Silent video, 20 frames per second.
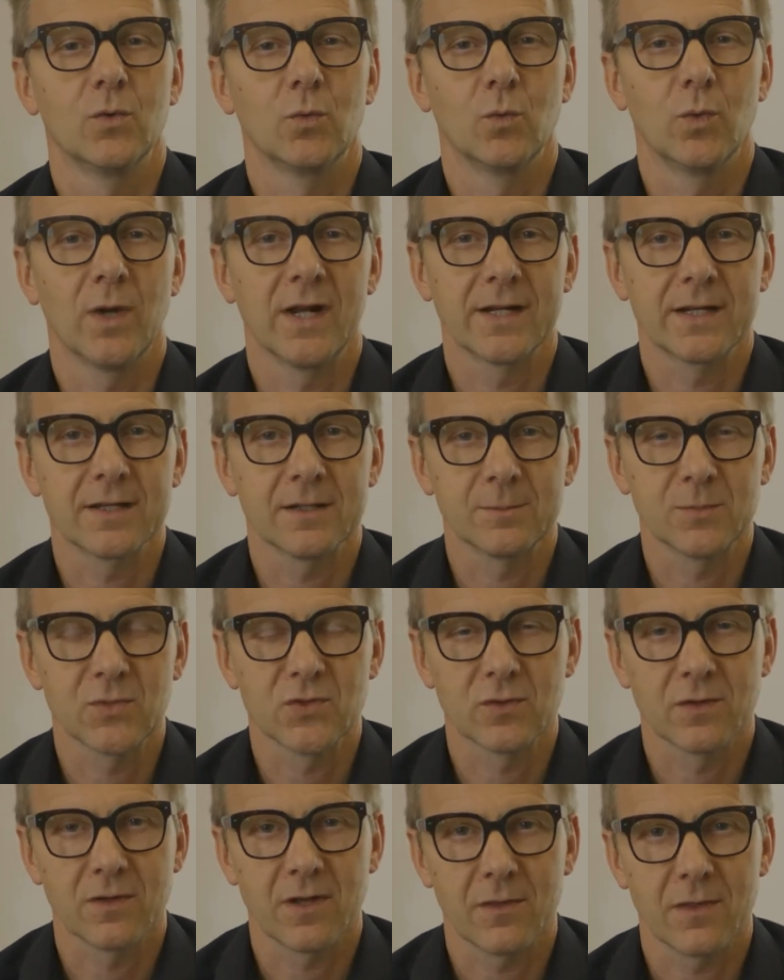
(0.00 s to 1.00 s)
Welcome
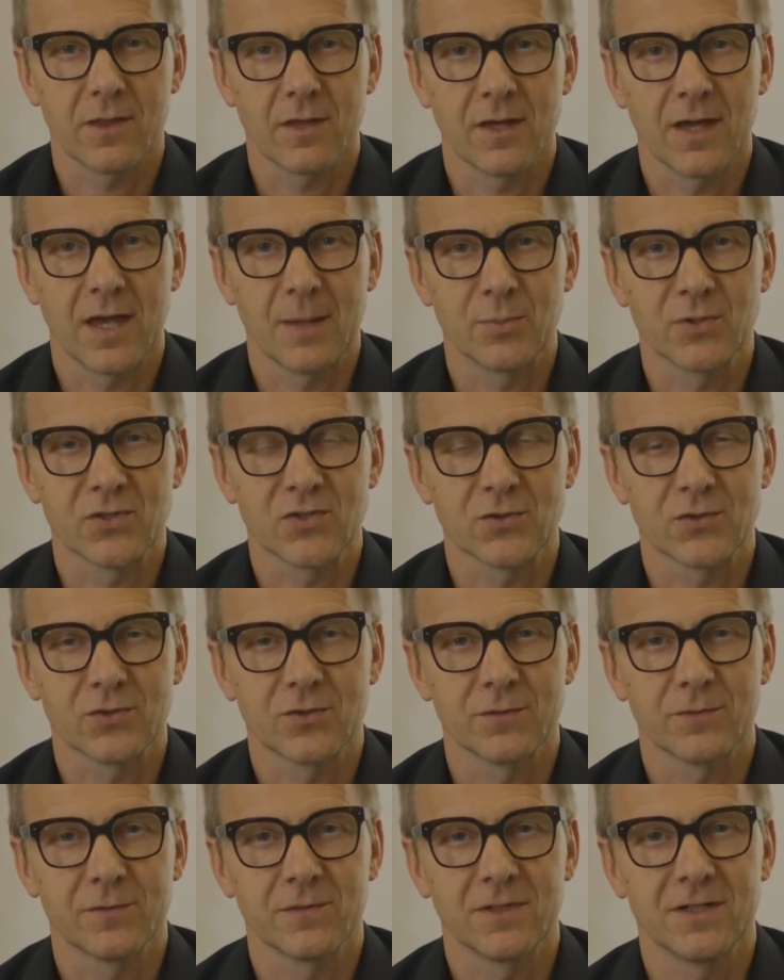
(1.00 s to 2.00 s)
to another
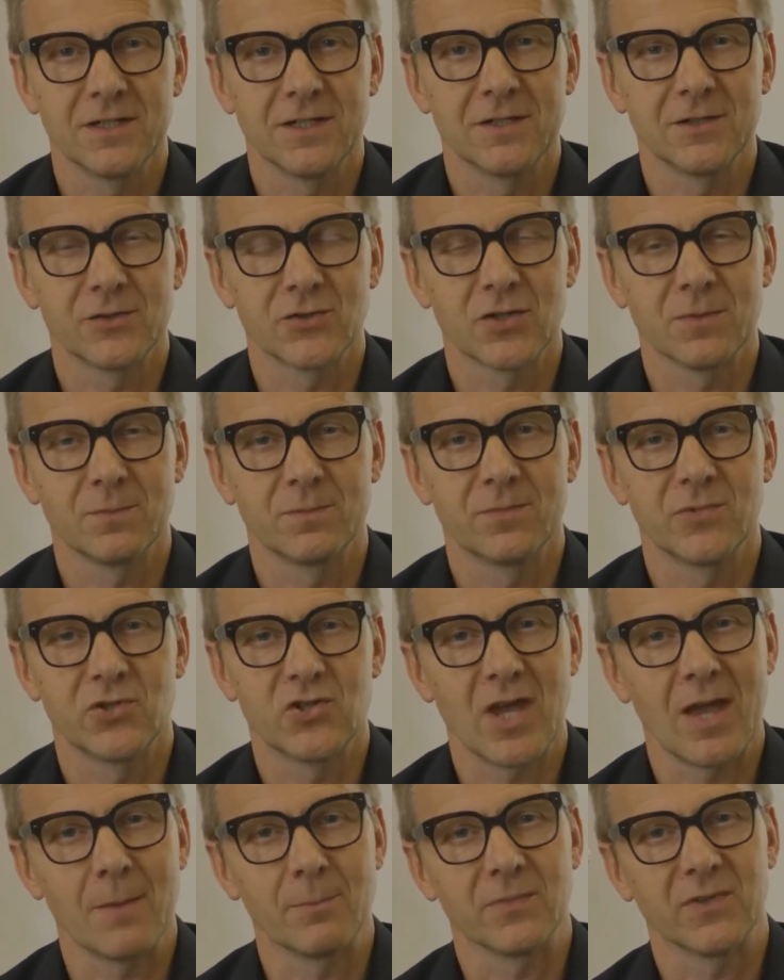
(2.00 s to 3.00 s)
episode of Leadership
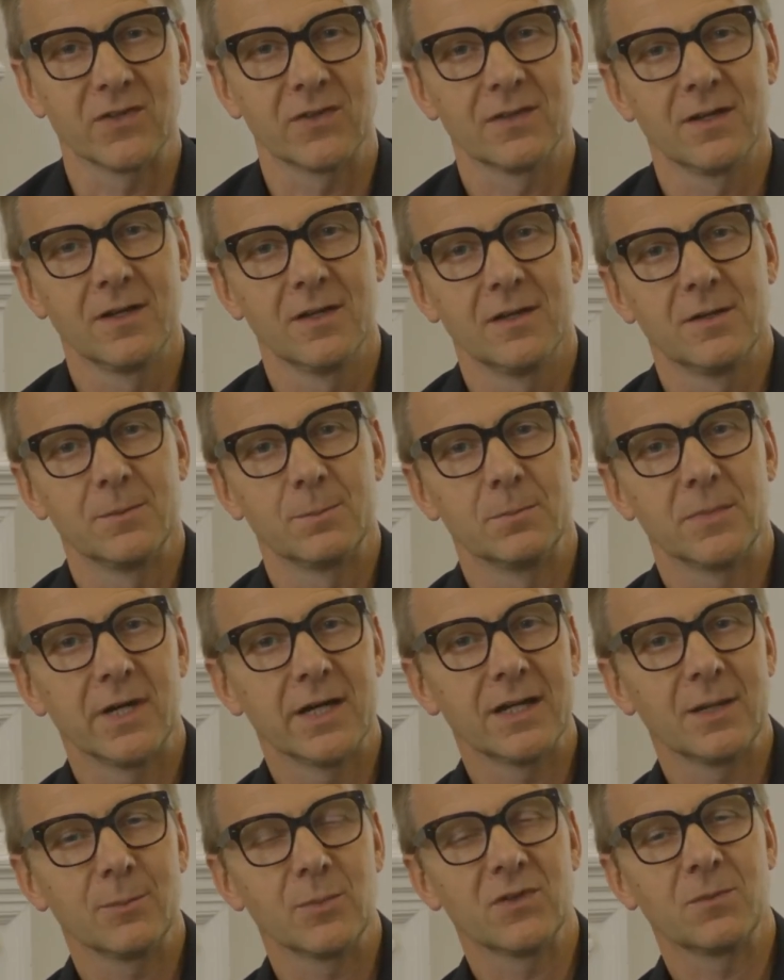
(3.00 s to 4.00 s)
Gems.
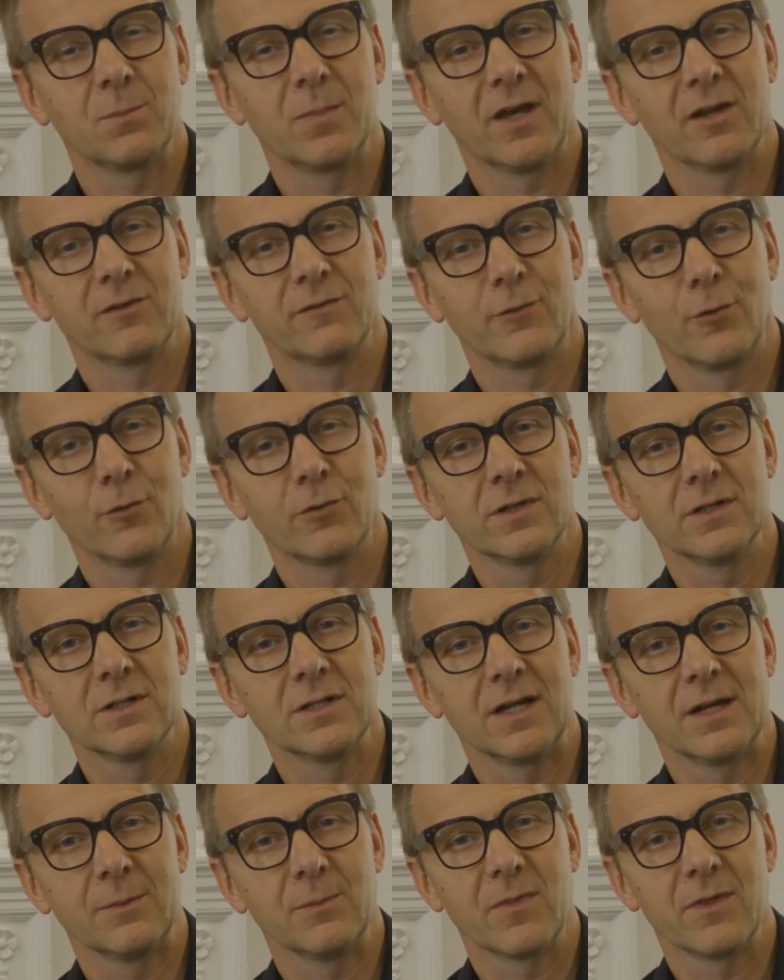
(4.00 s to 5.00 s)
My name is Bernd
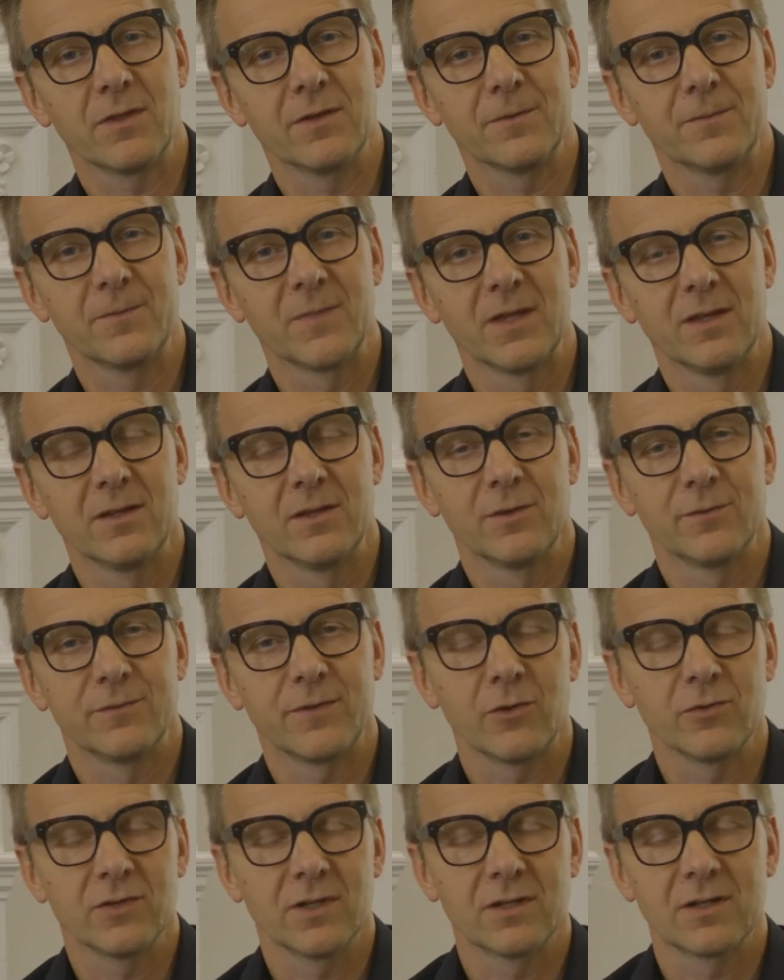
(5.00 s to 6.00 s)
Vogel. I'm the
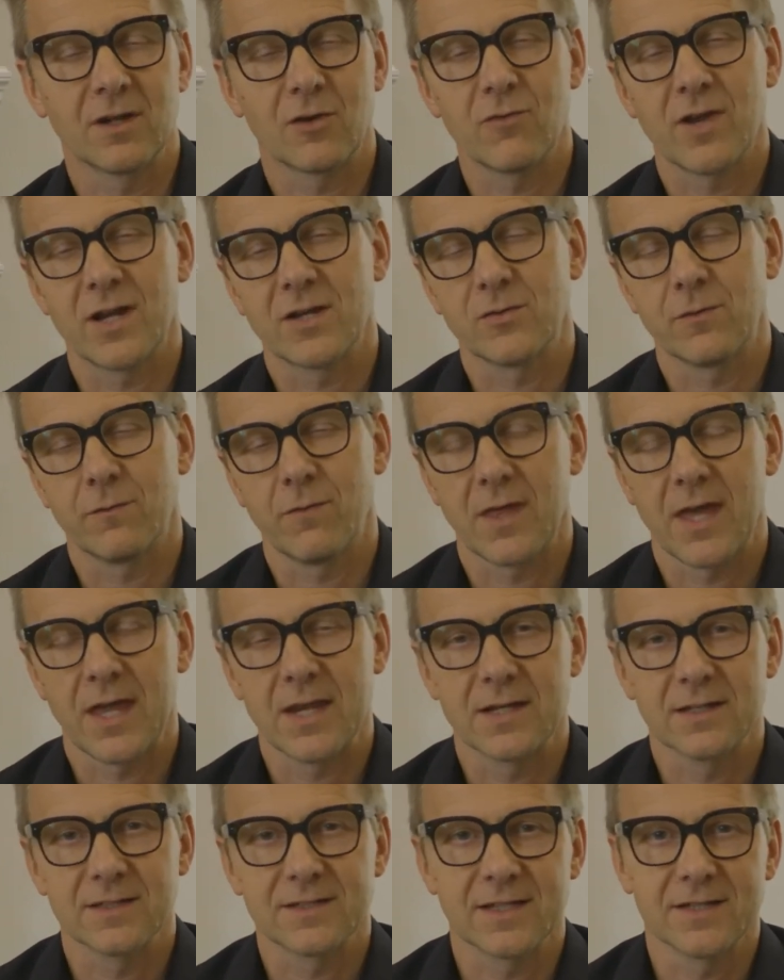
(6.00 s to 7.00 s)
founding director of the
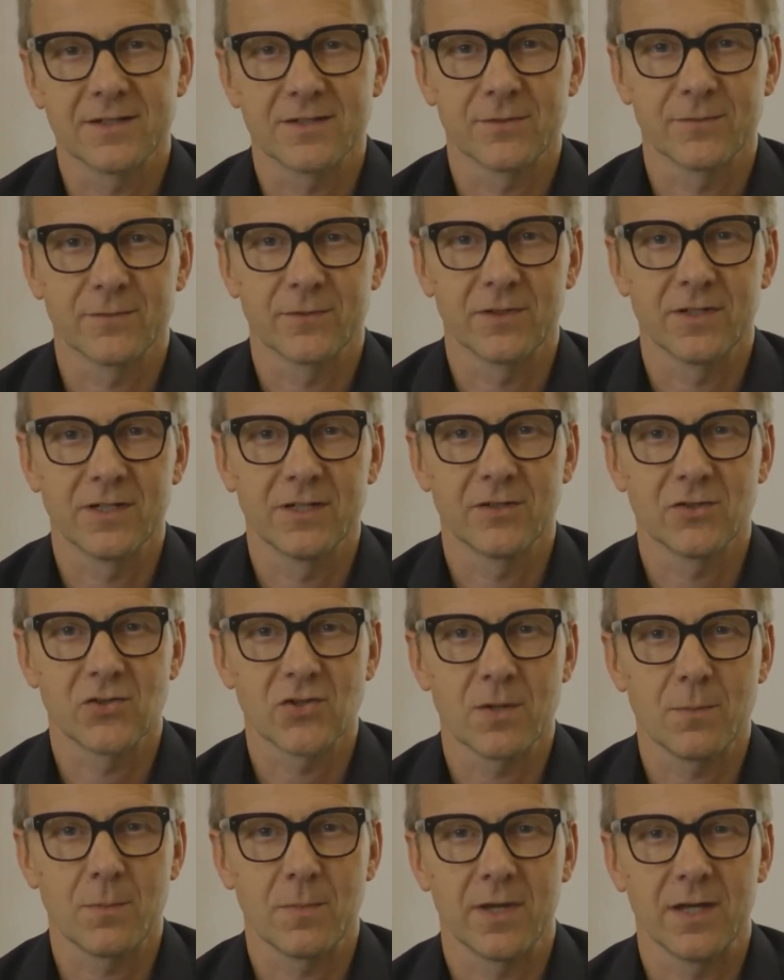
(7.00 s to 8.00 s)
Henley Centre for
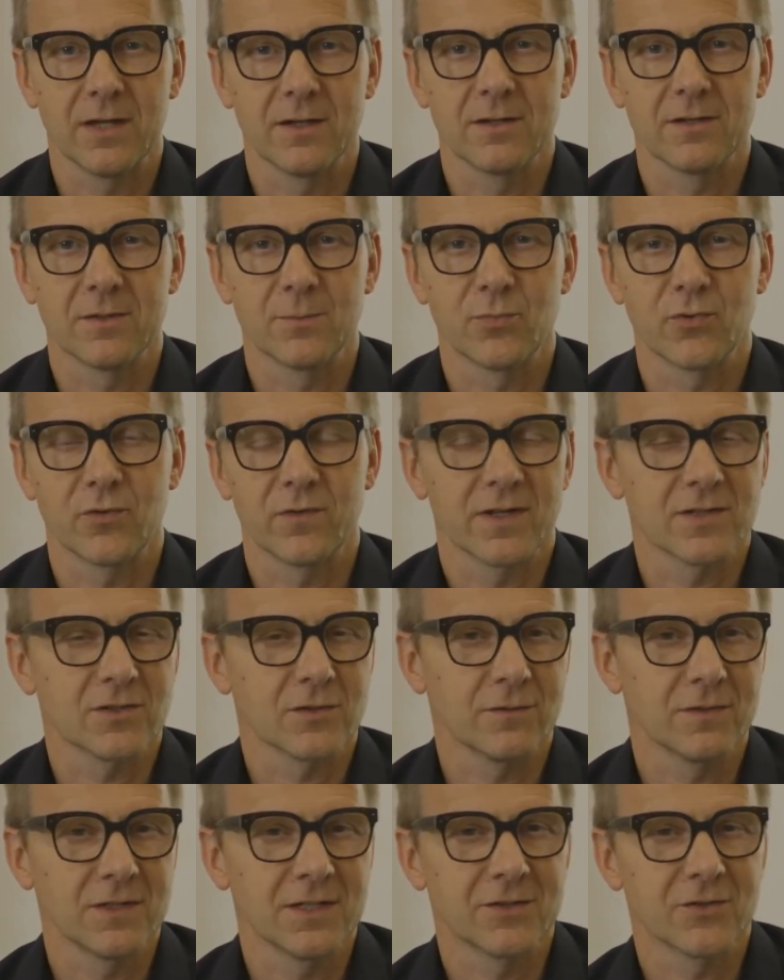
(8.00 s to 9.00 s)
Leadership and a
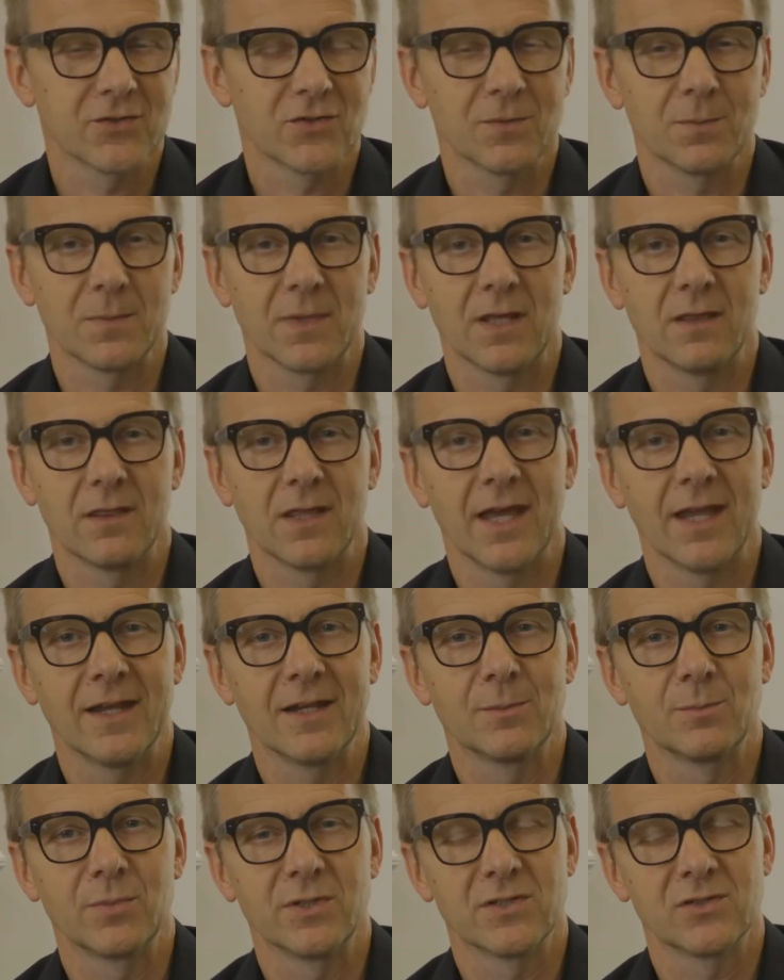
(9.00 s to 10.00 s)
professor of leadership at the
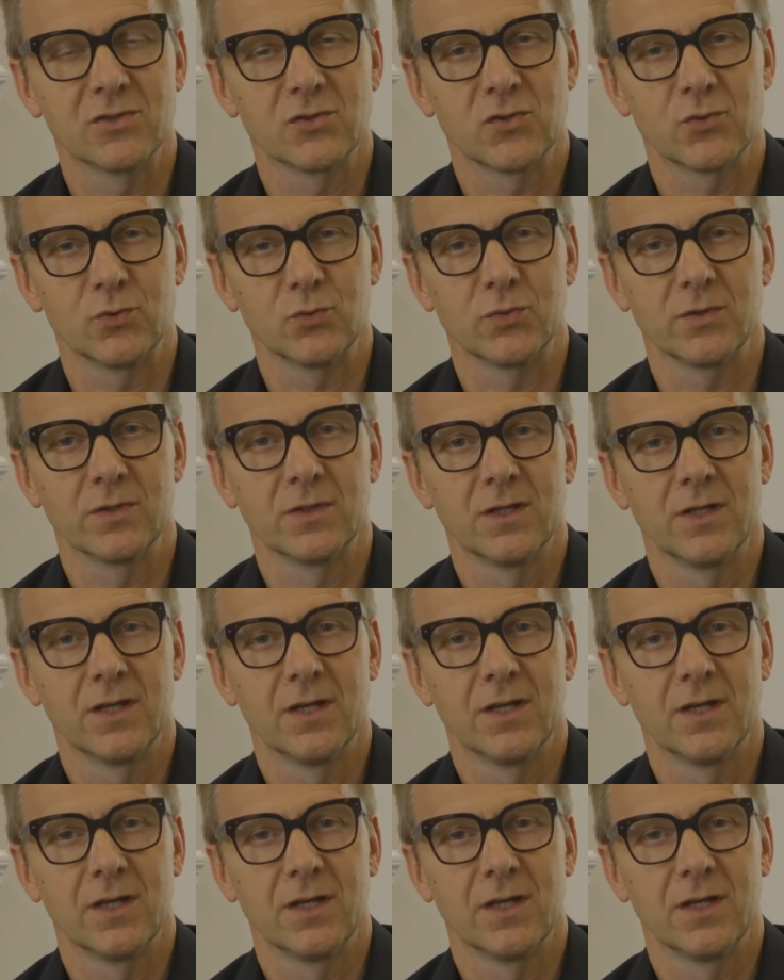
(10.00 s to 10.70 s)
Henley Business School.